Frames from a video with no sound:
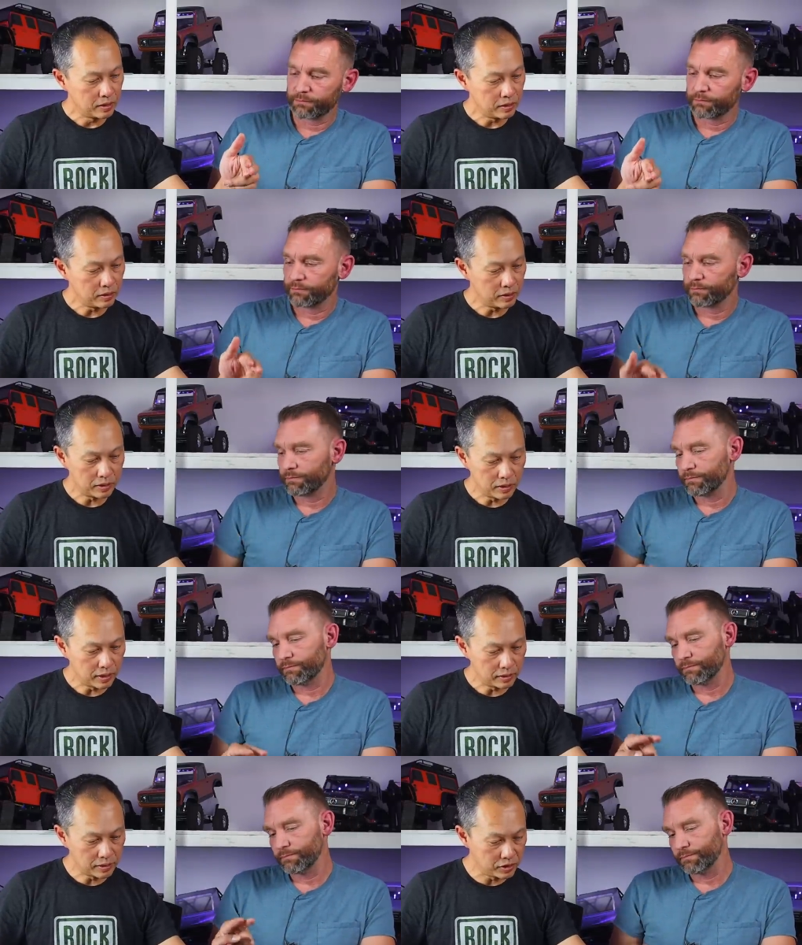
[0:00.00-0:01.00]
Speaker 1: he did,
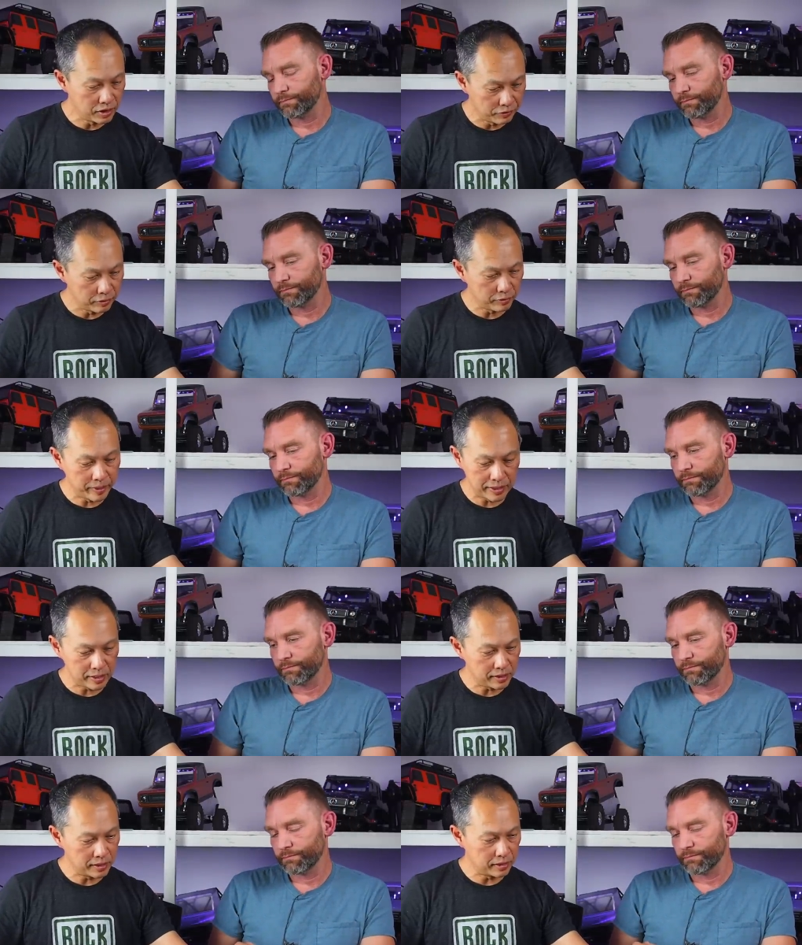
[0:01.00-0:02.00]
uh, this is different from the
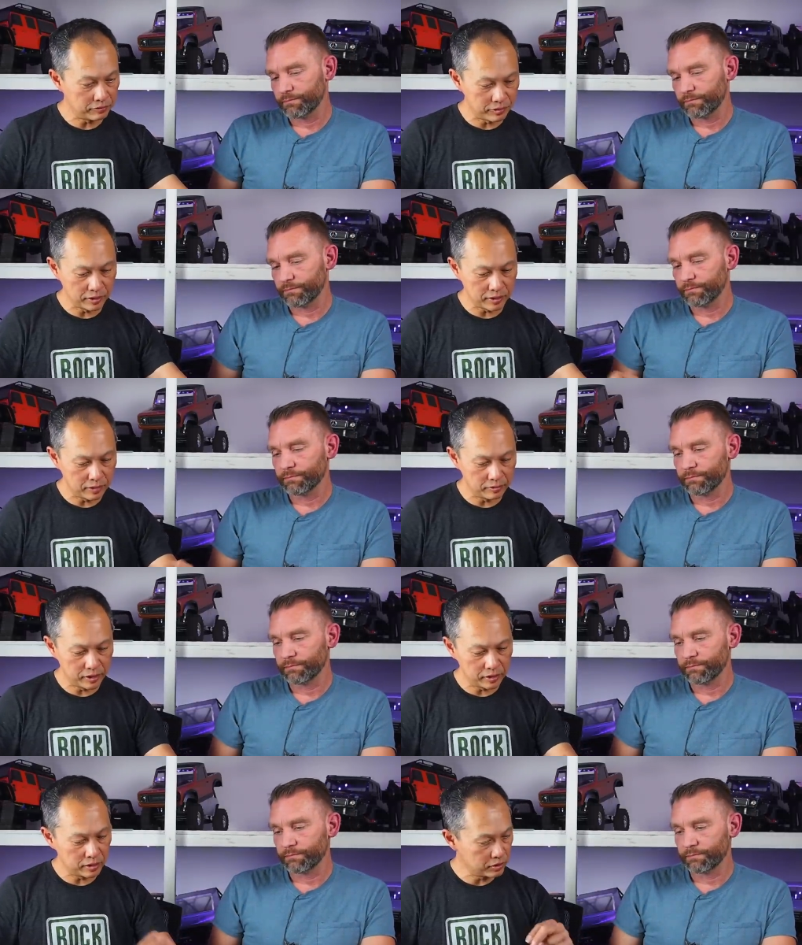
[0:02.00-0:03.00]
SSD, the front and
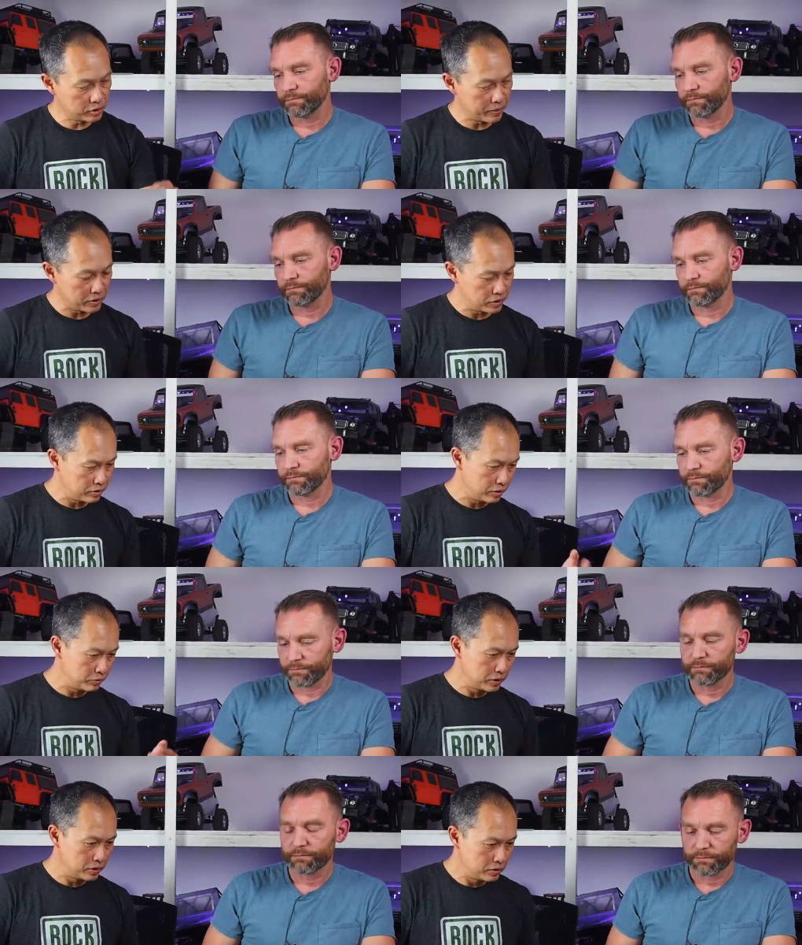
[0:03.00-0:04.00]
rear suspension, right?
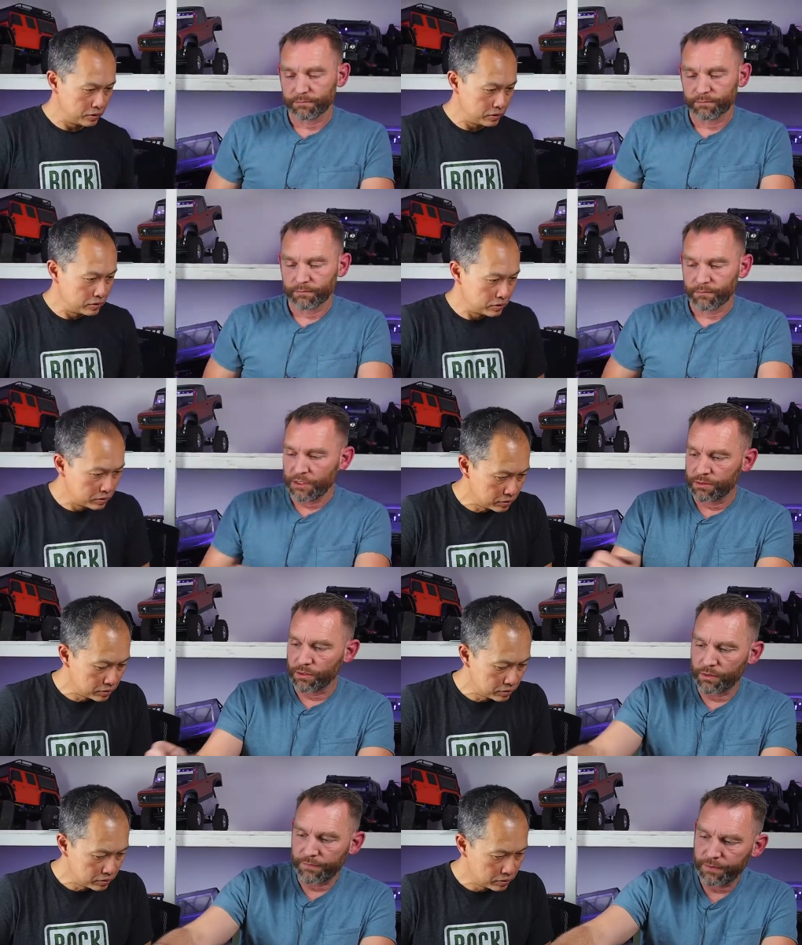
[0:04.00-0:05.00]
What did you do?
Speaker 2: So
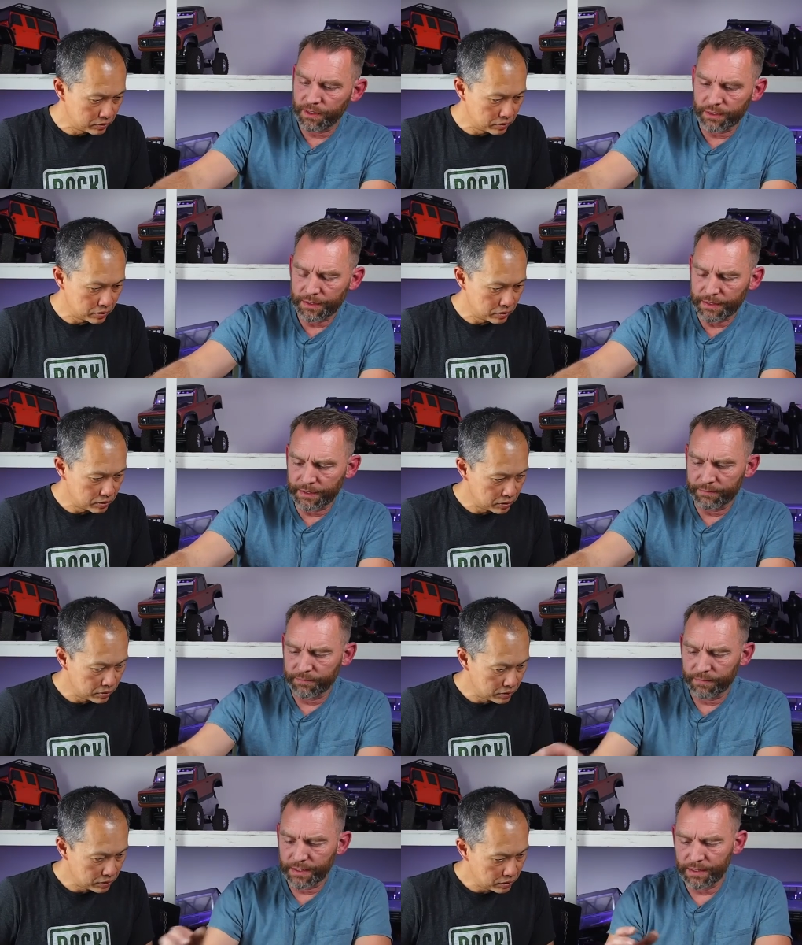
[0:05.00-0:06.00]
the front
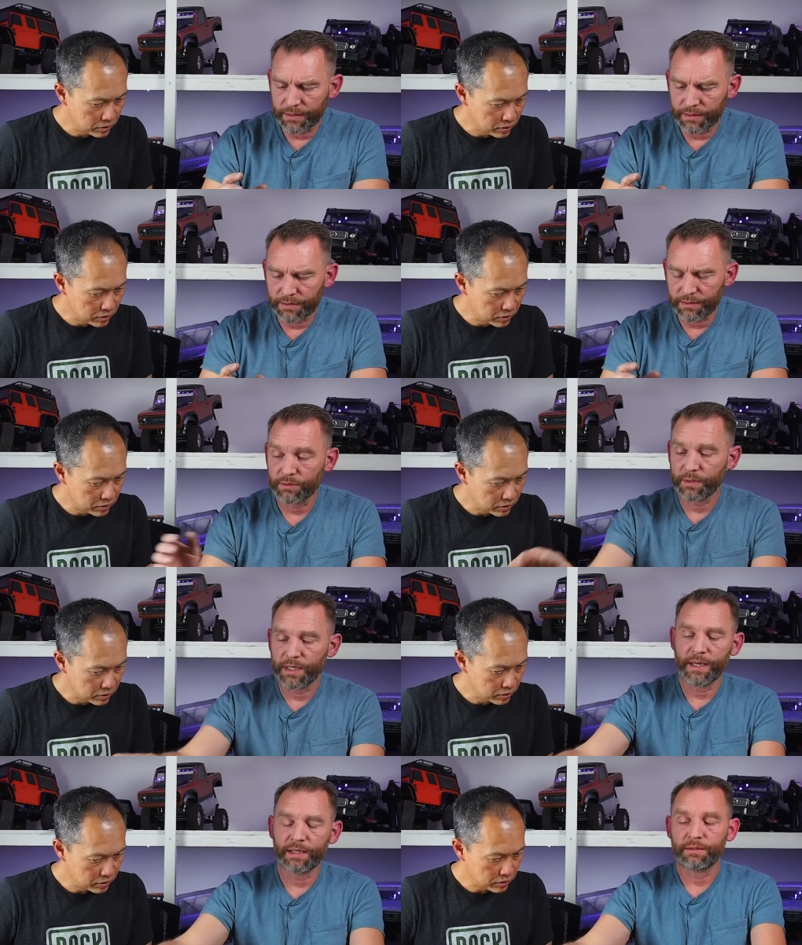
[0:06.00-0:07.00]
um, is, so what
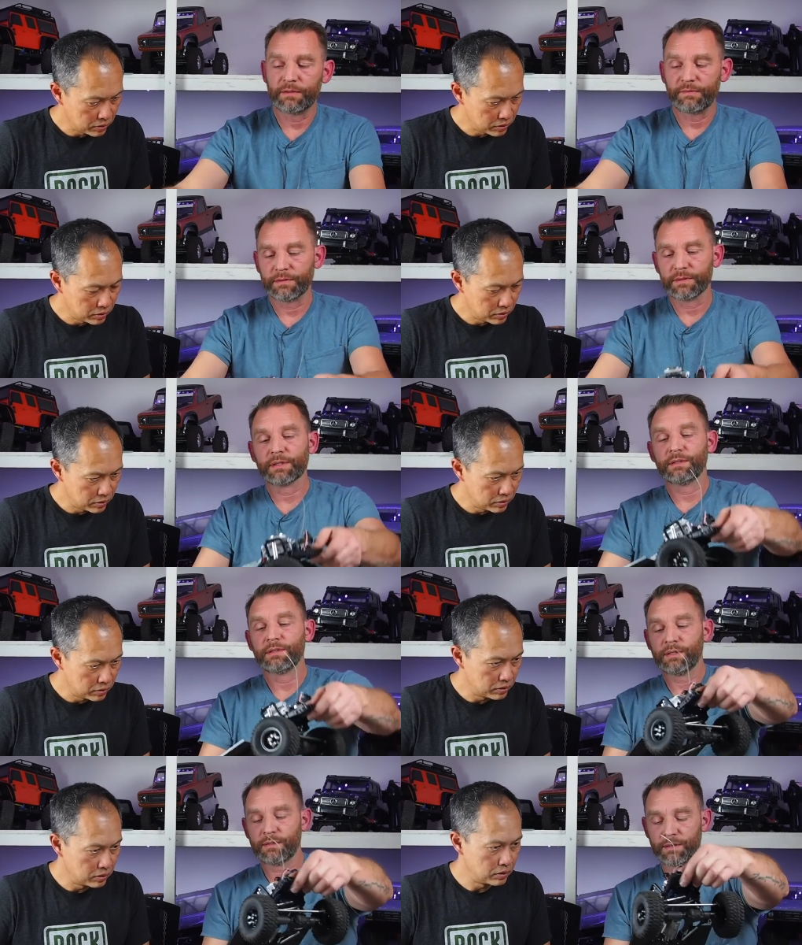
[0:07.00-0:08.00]
I had to do, if you look
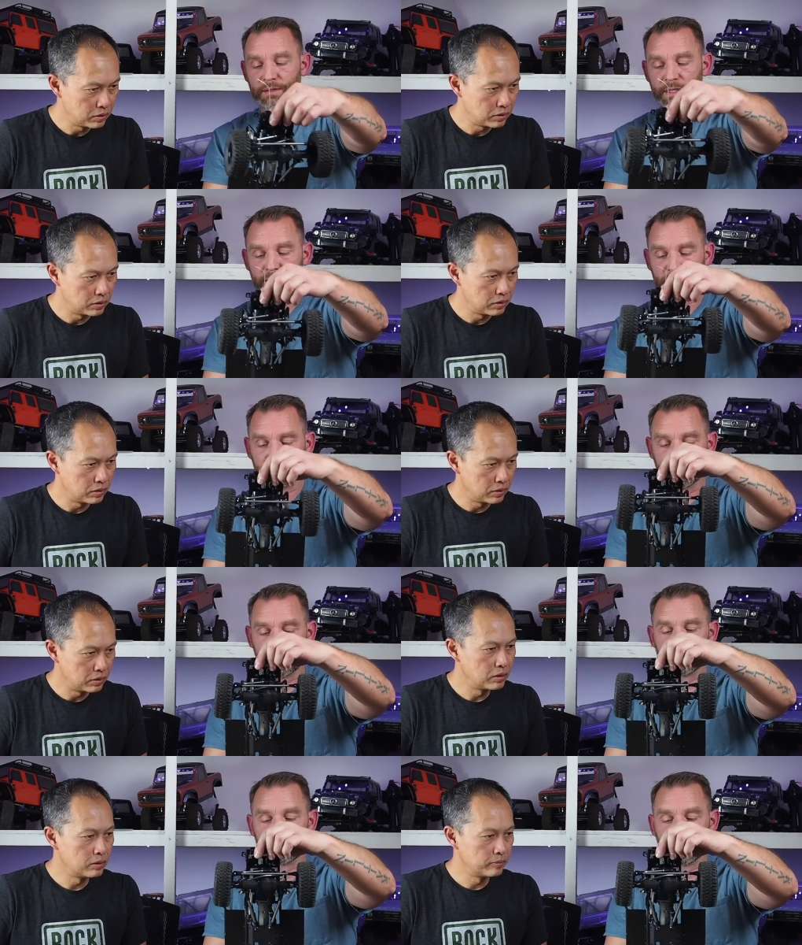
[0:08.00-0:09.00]
underneath here, I had to
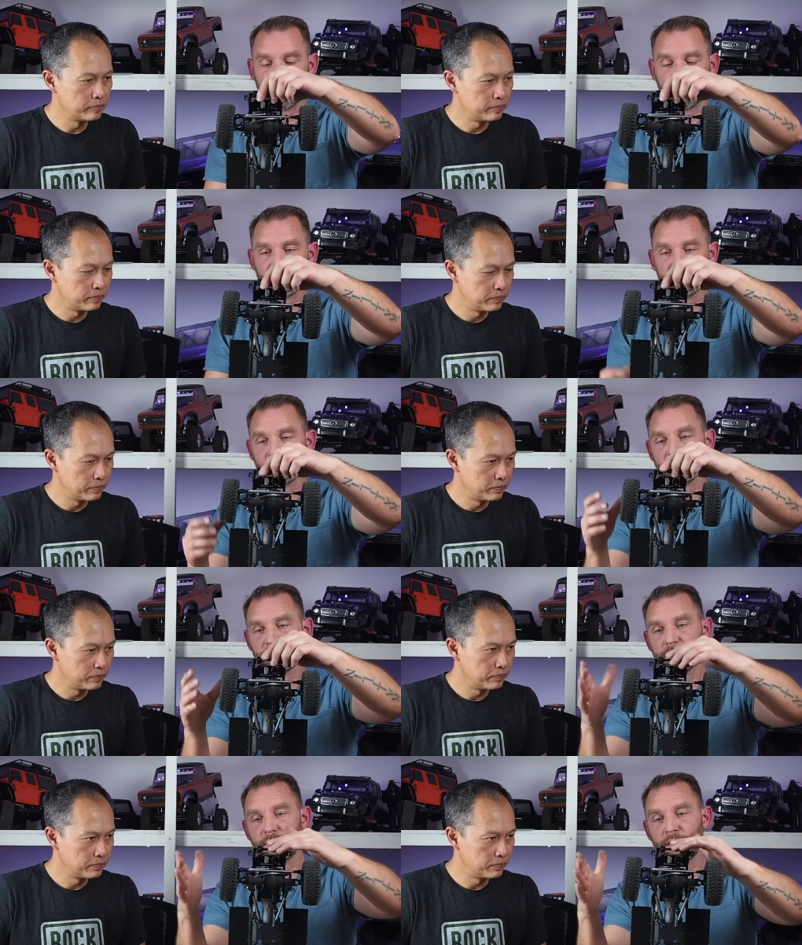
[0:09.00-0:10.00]
literally
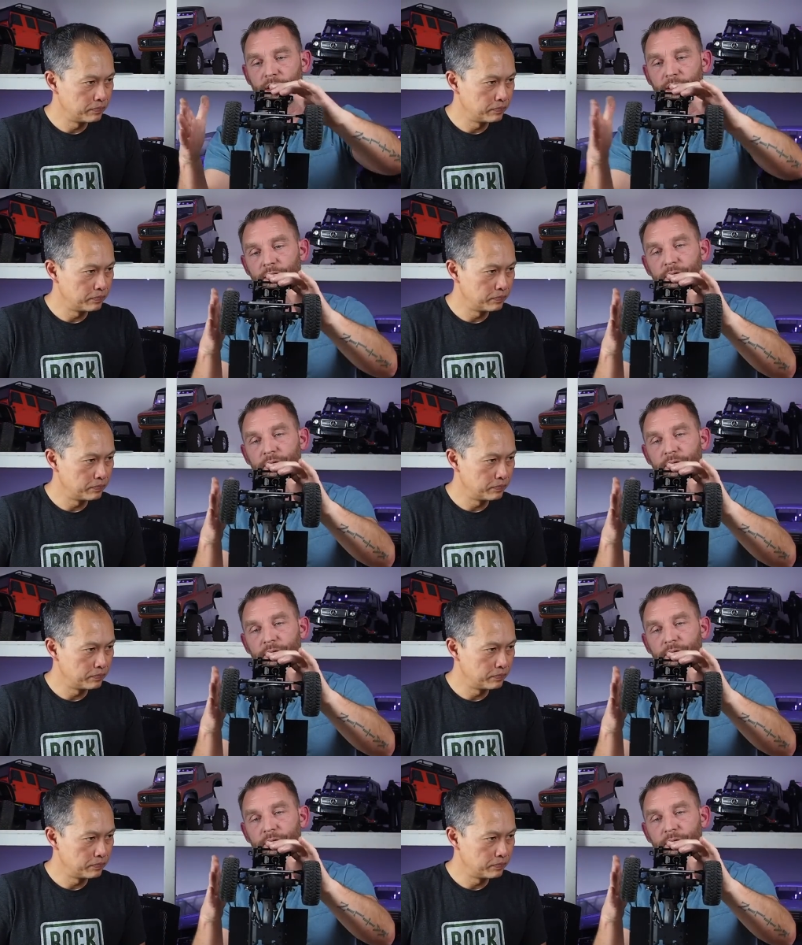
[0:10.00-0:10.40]
narrow